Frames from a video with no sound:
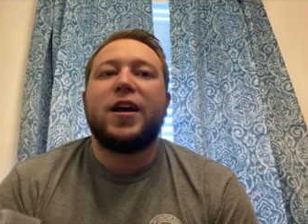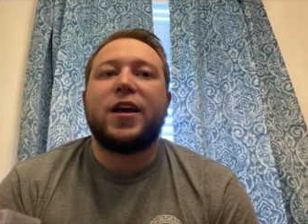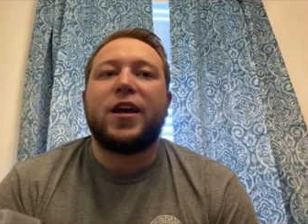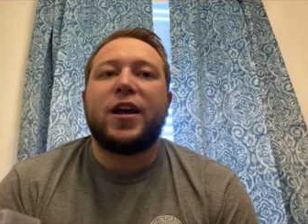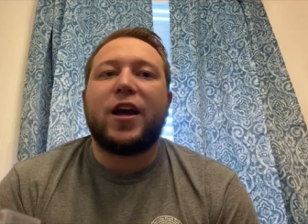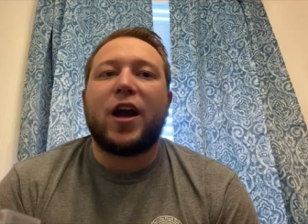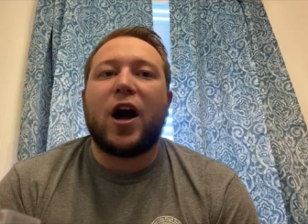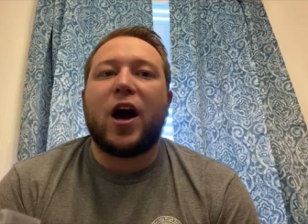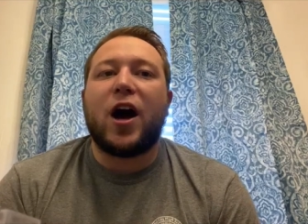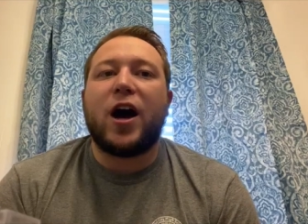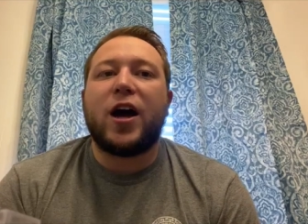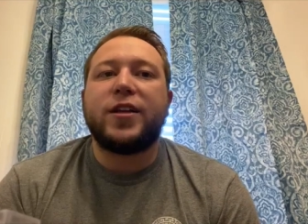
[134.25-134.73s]

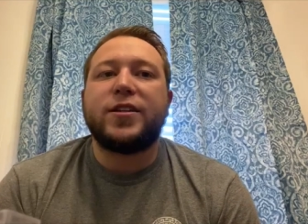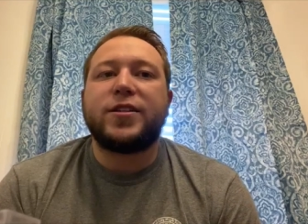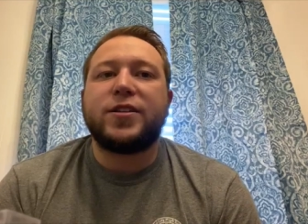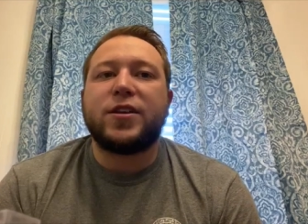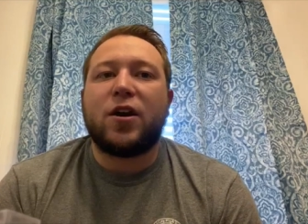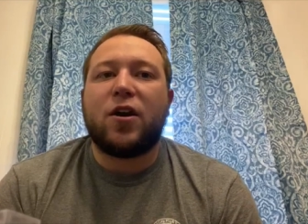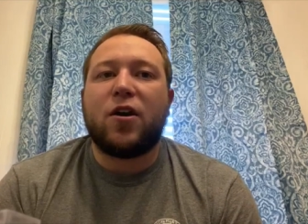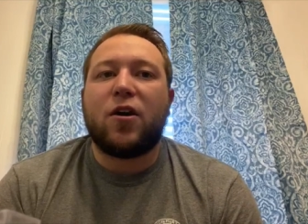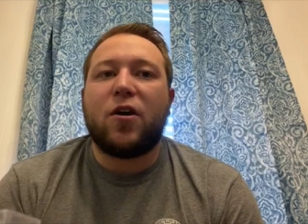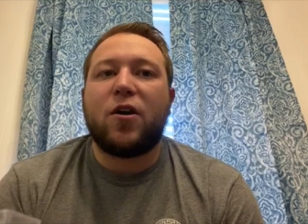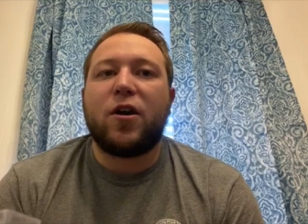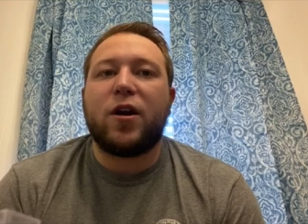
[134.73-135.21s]
God's
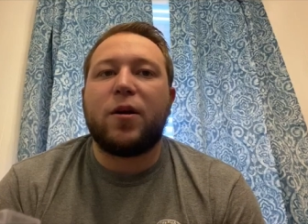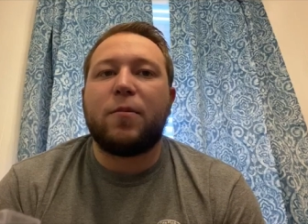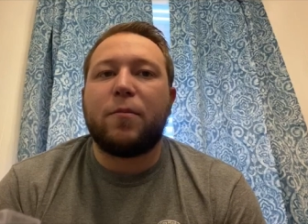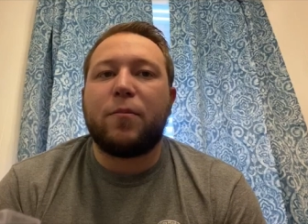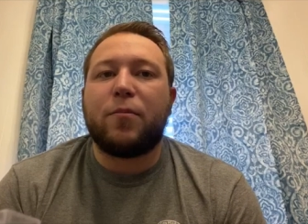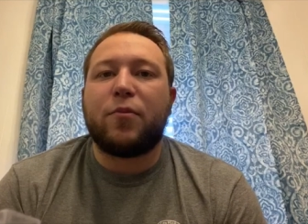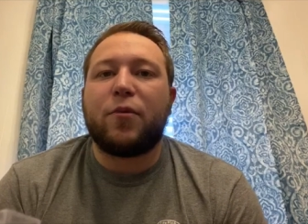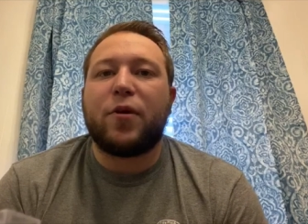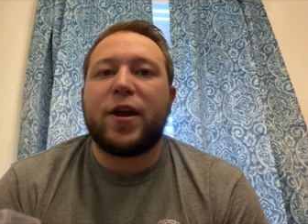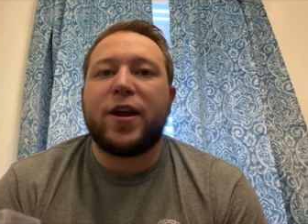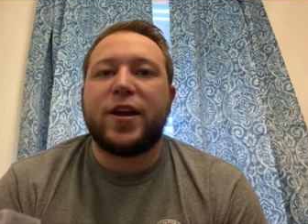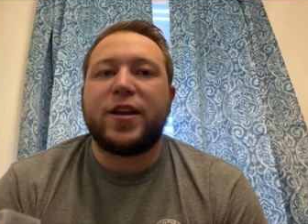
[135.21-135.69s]
heart
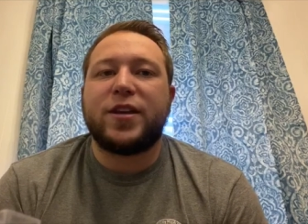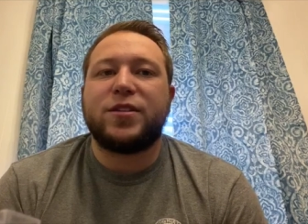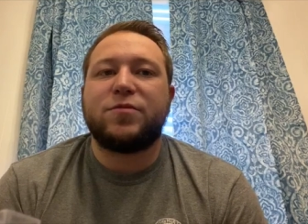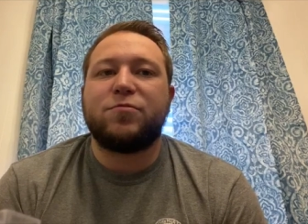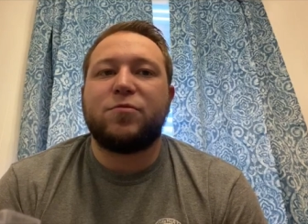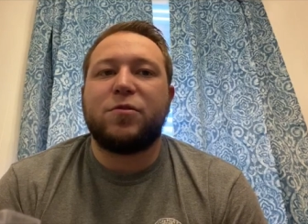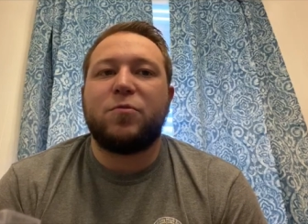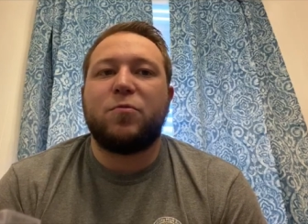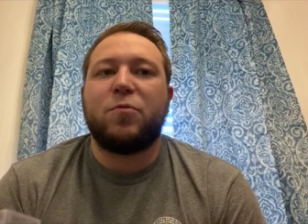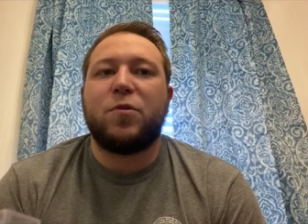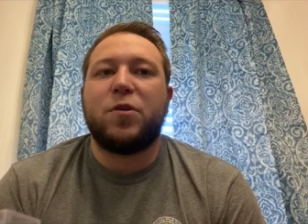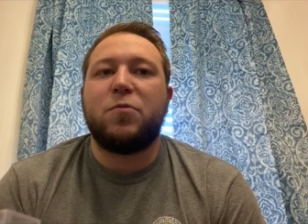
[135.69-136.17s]
breaks
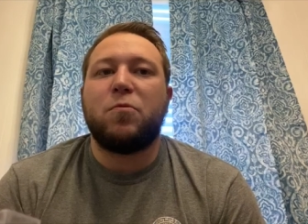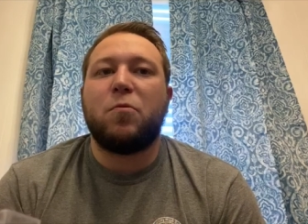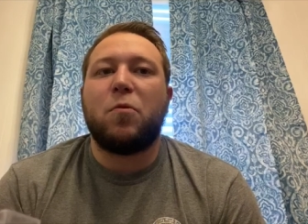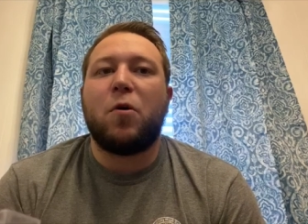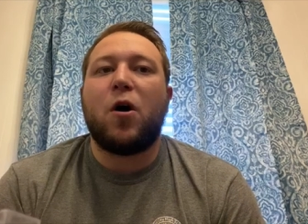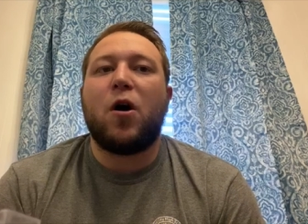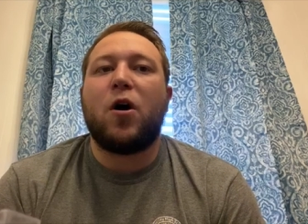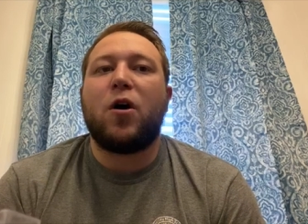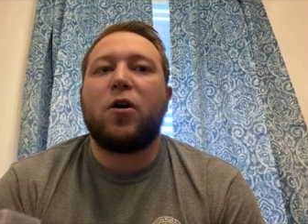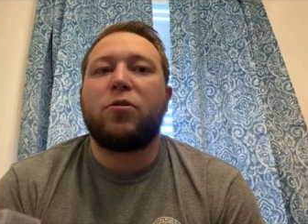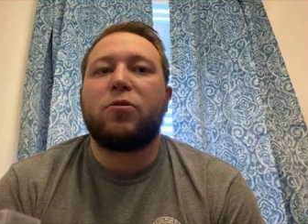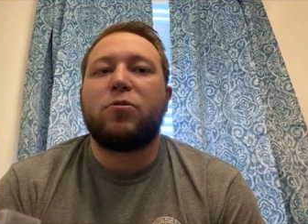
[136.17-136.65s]
when we
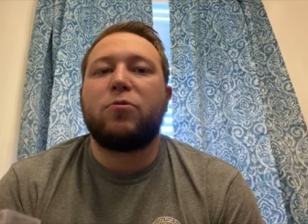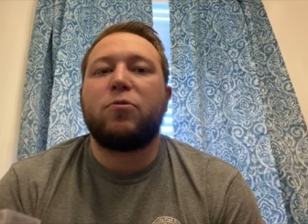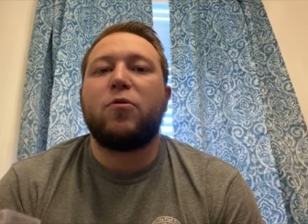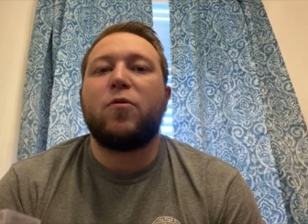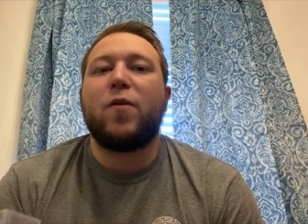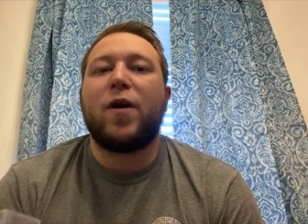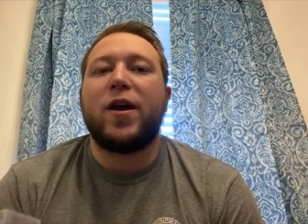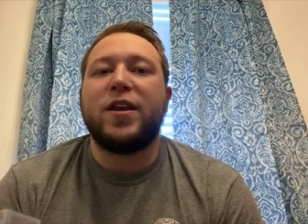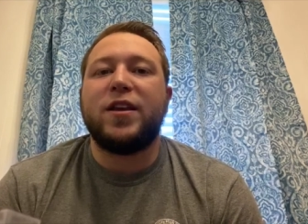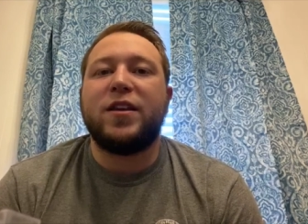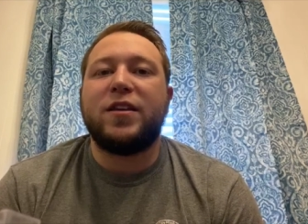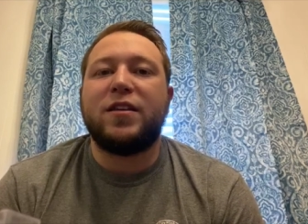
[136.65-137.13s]
walk through
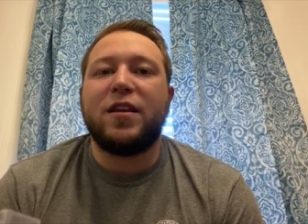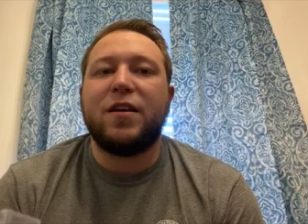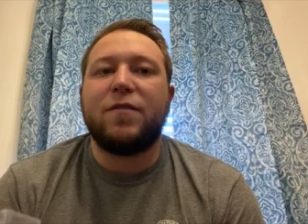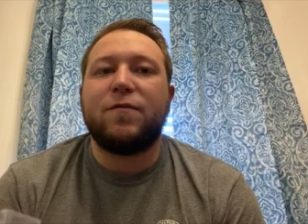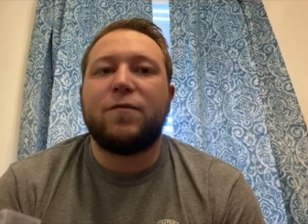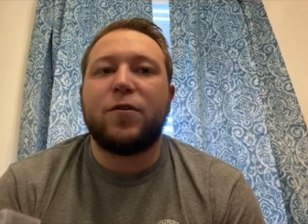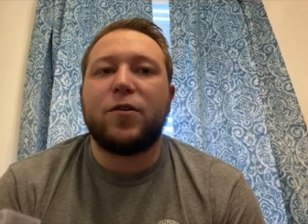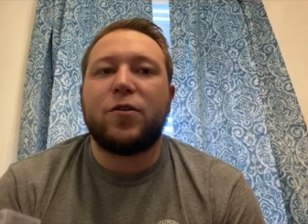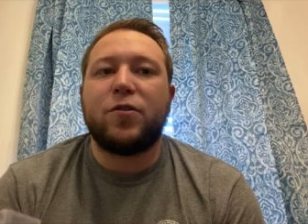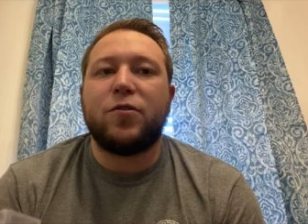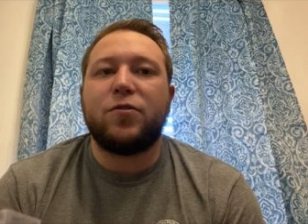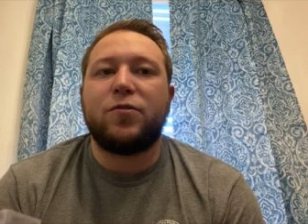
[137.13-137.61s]
a
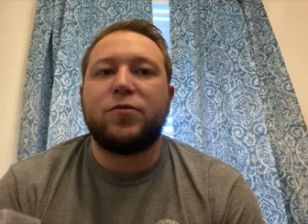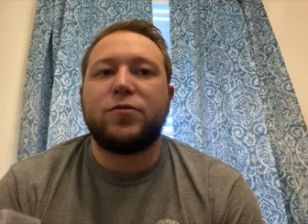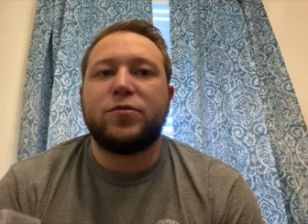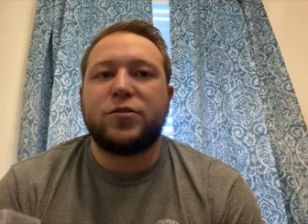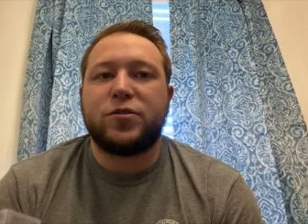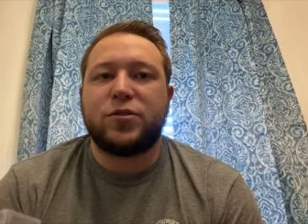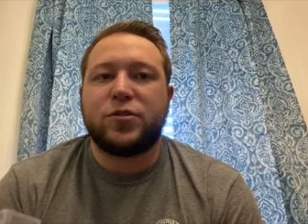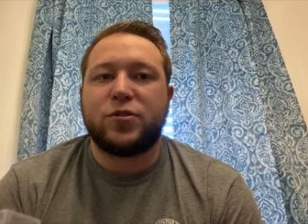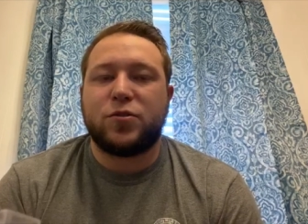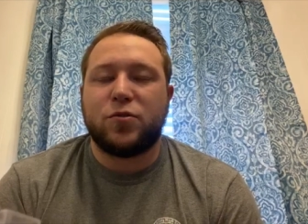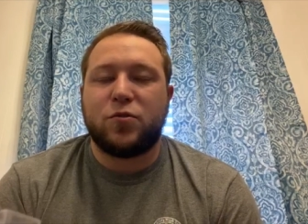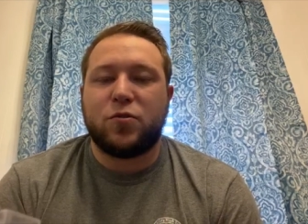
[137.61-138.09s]
difficult
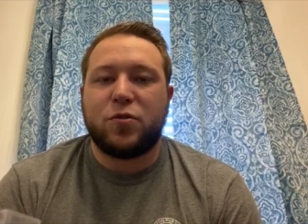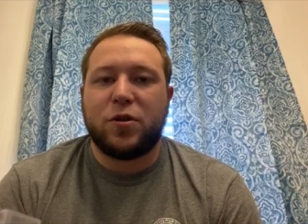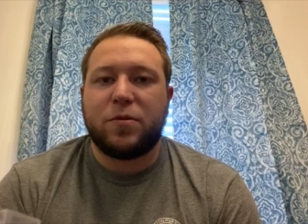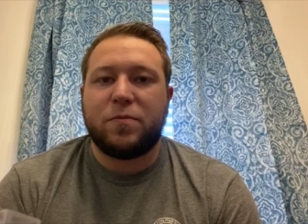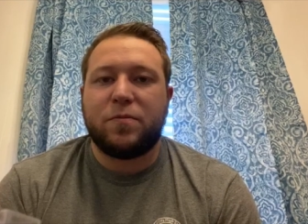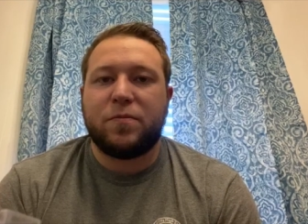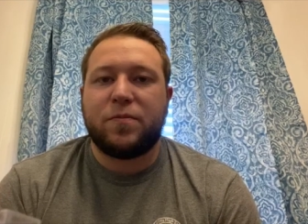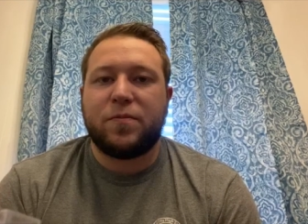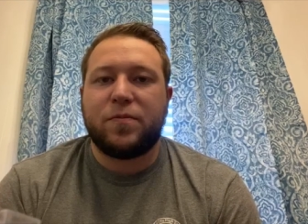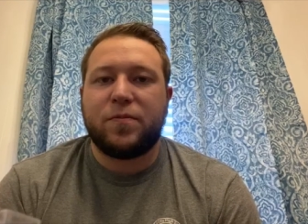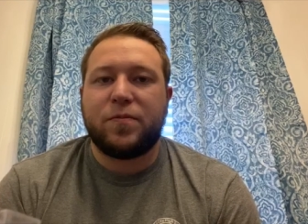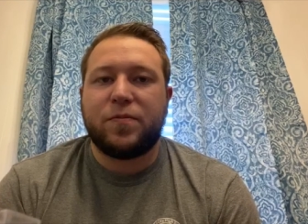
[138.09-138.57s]
storm.